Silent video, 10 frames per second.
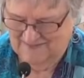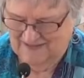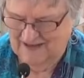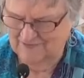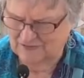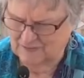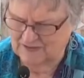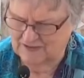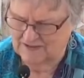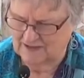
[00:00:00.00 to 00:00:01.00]

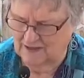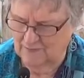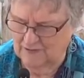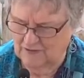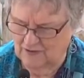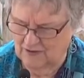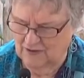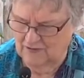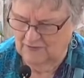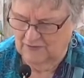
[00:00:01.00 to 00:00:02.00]
Afterwards, I
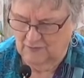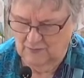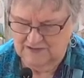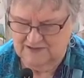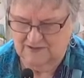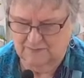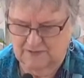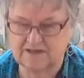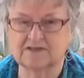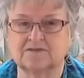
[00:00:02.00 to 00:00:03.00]
recall there was a
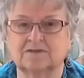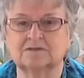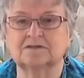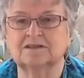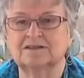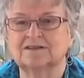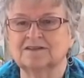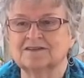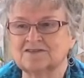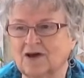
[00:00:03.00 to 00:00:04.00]
peaceful
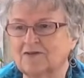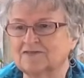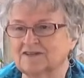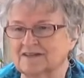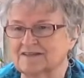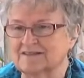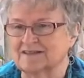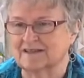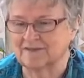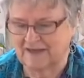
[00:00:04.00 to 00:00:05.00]
softness
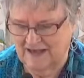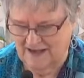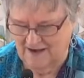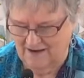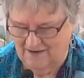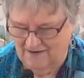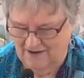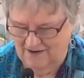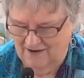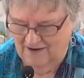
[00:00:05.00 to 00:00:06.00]
in the air,
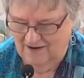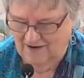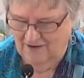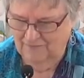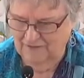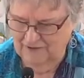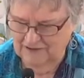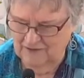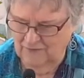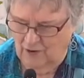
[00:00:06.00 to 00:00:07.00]
a
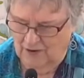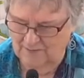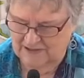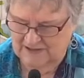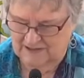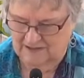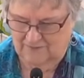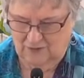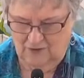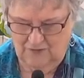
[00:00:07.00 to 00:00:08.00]
feeling of harmony
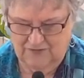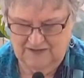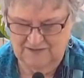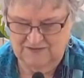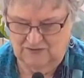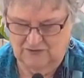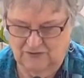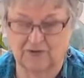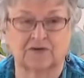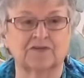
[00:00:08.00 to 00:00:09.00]
of all things on
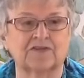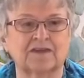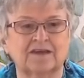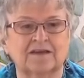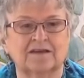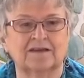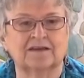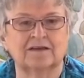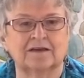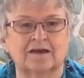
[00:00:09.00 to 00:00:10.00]
Earth
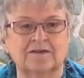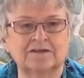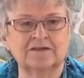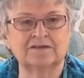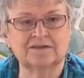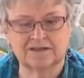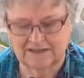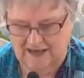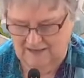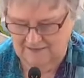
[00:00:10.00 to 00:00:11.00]
and in the
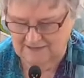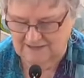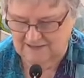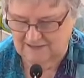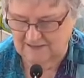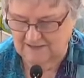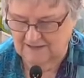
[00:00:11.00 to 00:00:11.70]
galaxy,